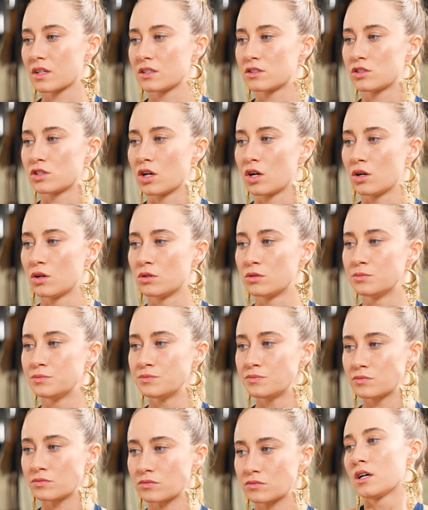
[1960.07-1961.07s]

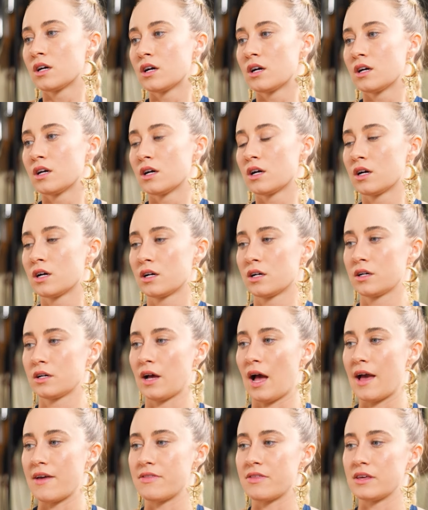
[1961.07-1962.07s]
so
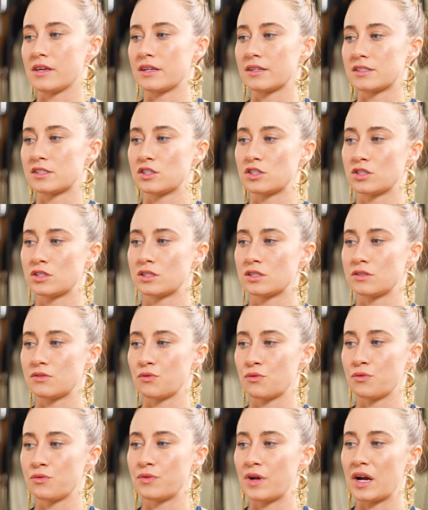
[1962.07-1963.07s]
I think it's
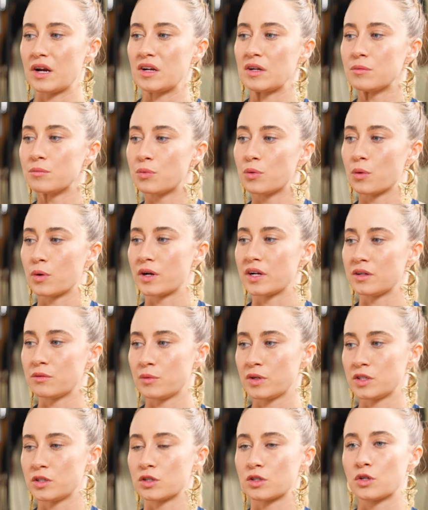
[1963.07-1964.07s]
very
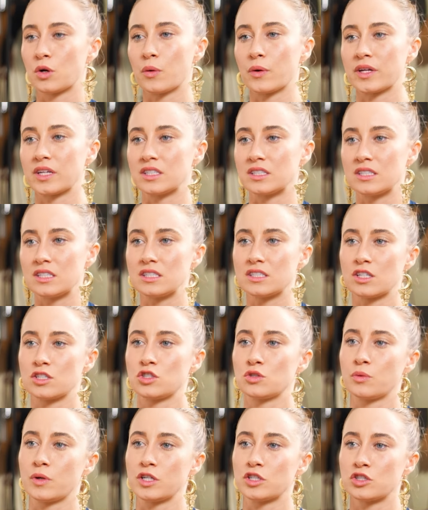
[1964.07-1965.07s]
important when you're going into these
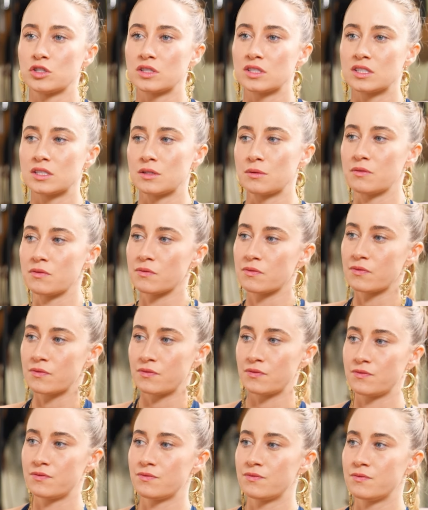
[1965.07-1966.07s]
situations to
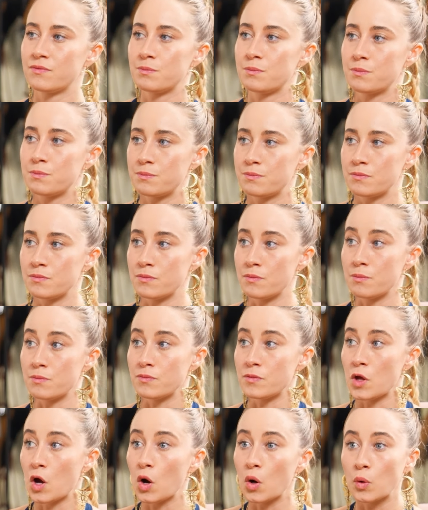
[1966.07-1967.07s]

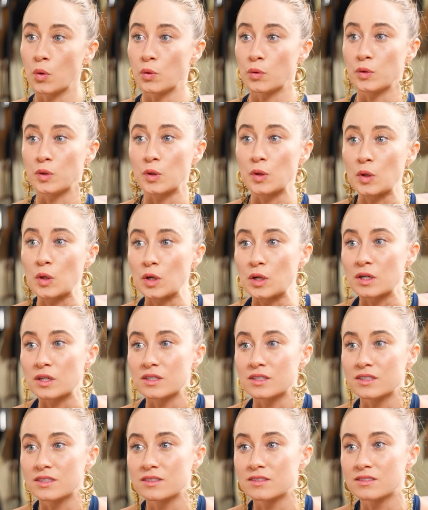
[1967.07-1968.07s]
know who
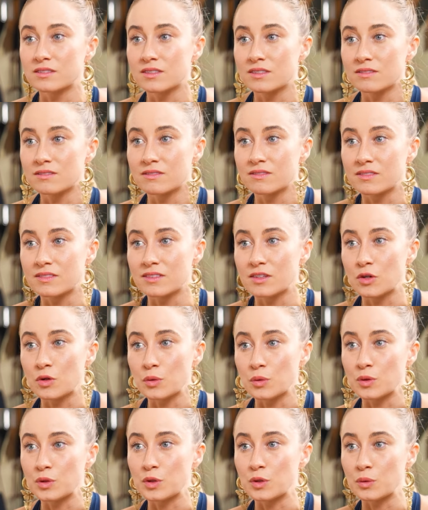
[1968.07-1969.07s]
you're
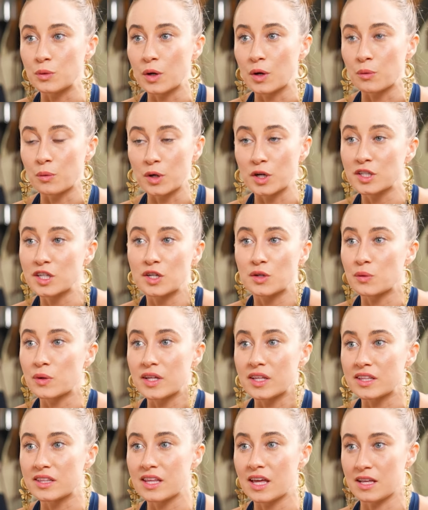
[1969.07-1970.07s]
who you are working
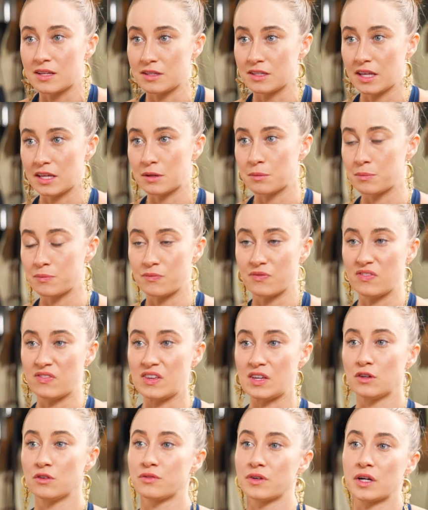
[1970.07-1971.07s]
with, and like
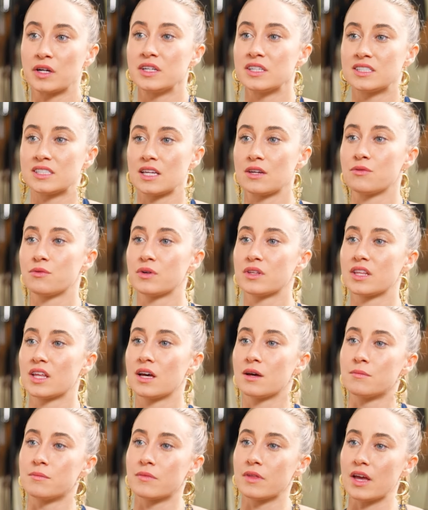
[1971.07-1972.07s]
feel very safe with
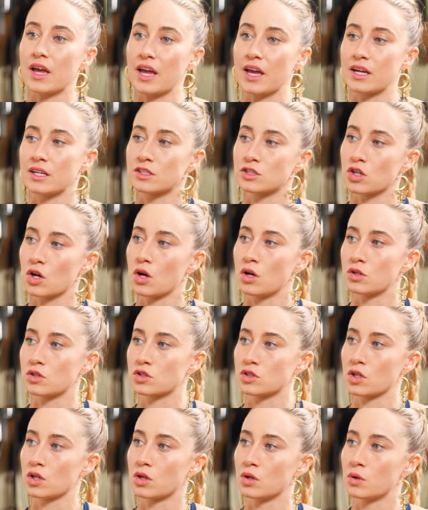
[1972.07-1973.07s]
them, and to
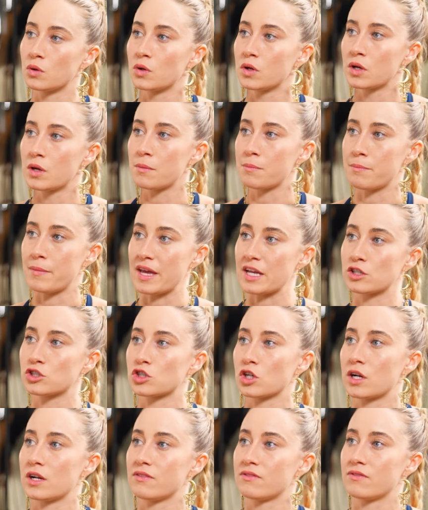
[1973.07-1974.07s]
also make
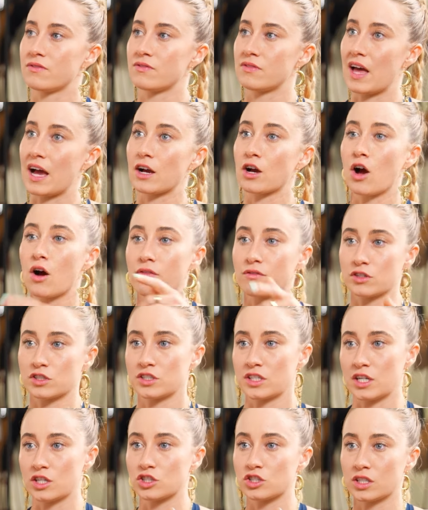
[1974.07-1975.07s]
sure if that
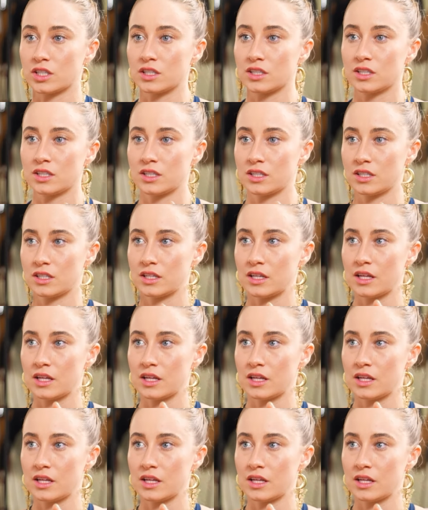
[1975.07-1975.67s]
conversation,